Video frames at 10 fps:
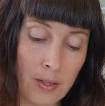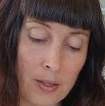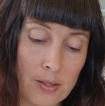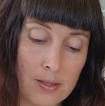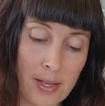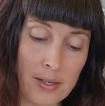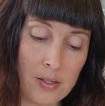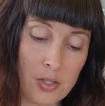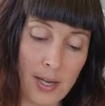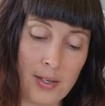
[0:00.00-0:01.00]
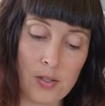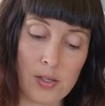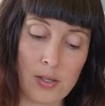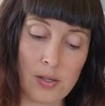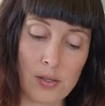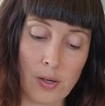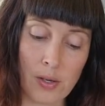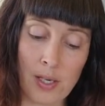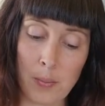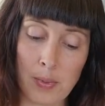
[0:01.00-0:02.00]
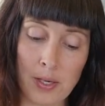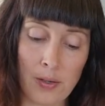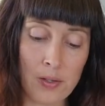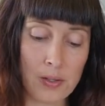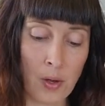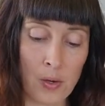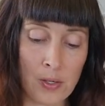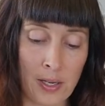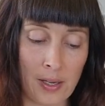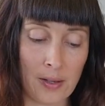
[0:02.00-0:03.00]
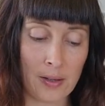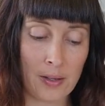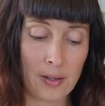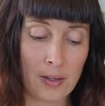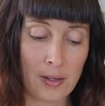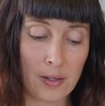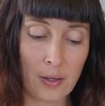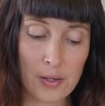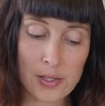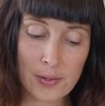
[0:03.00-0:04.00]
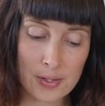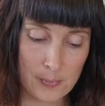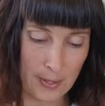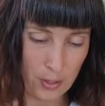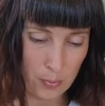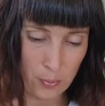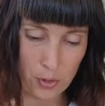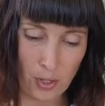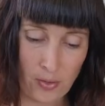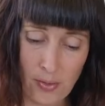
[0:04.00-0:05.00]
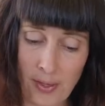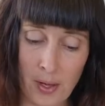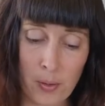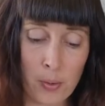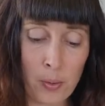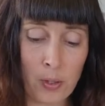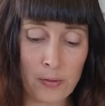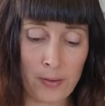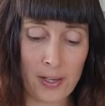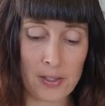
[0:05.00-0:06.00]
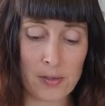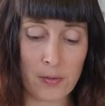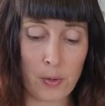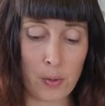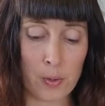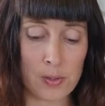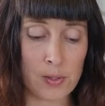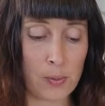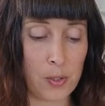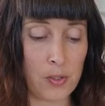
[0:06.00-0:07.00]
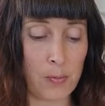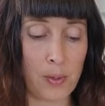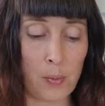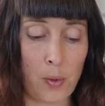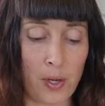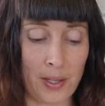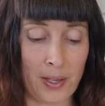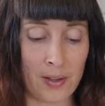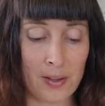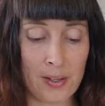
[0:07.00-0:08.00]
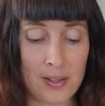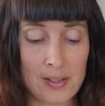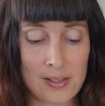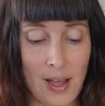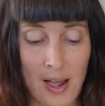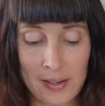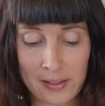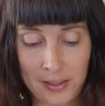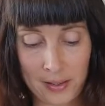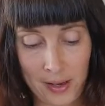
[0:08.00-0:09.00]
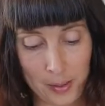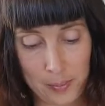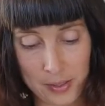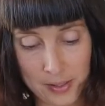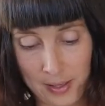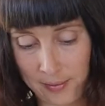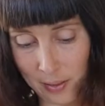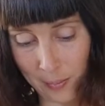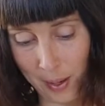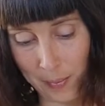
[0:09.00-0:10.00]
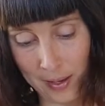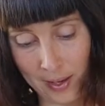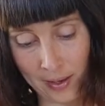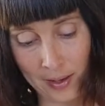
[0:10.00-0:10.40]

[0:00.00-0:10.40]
Sudden changes are so in appearance only. Closer inspection will show that they are all effects of causes which have been working, silently and unperceived it may be,